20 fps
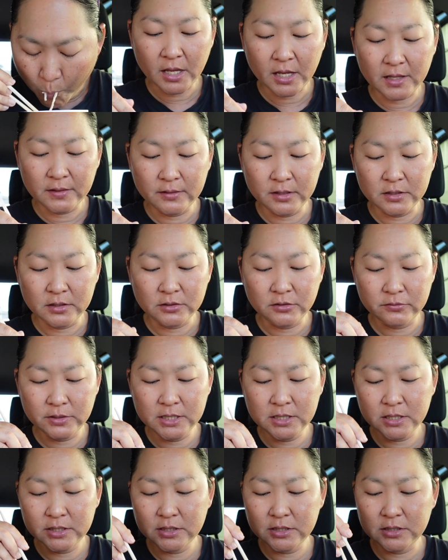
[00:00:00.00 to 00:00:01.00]
And the
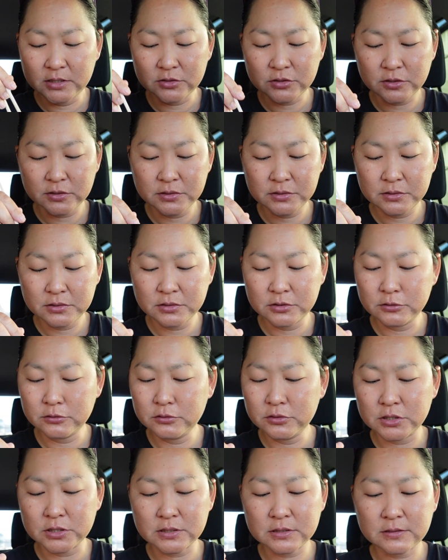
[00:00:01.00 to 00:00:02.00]
green onion and char siu
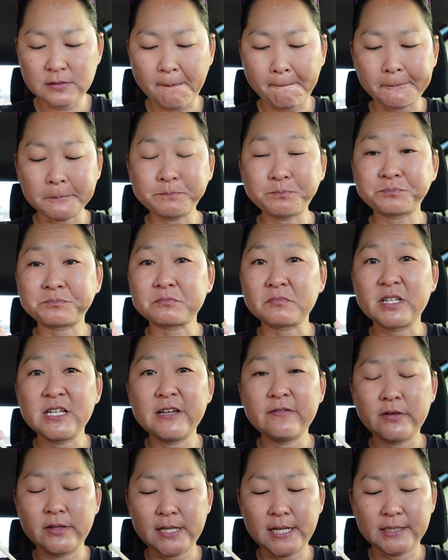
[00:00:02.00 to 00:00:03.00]
just
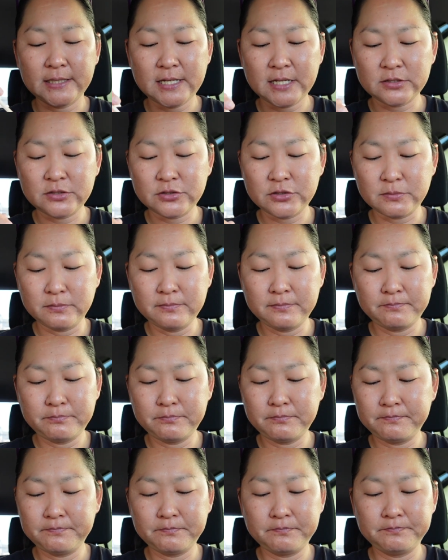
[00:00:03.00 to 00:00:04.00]
give it that extra
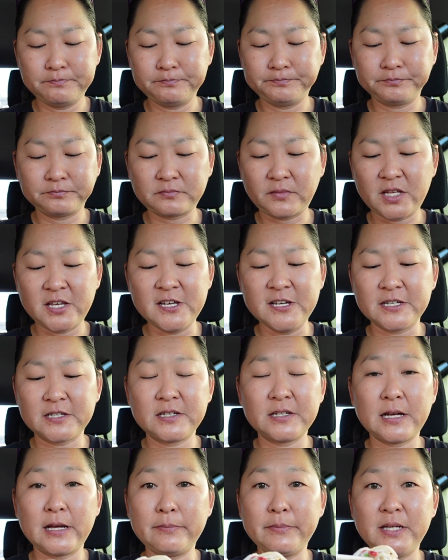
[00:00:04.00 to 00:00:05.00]

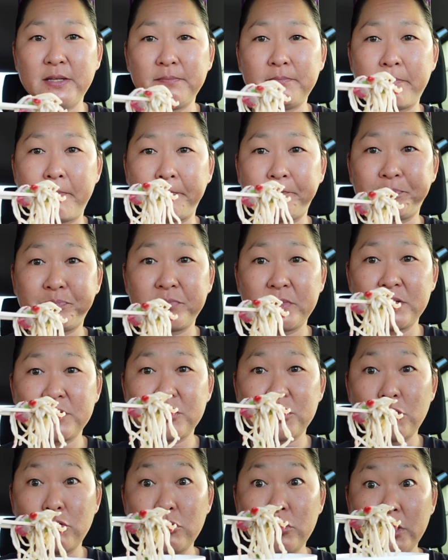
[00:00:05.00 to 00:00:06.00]
kick. I mean,
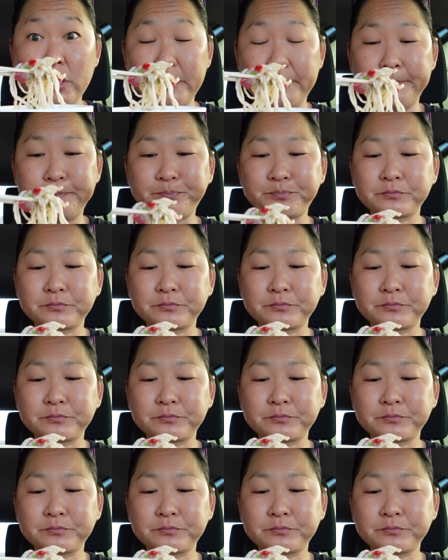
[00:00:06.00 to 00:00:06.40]
so good.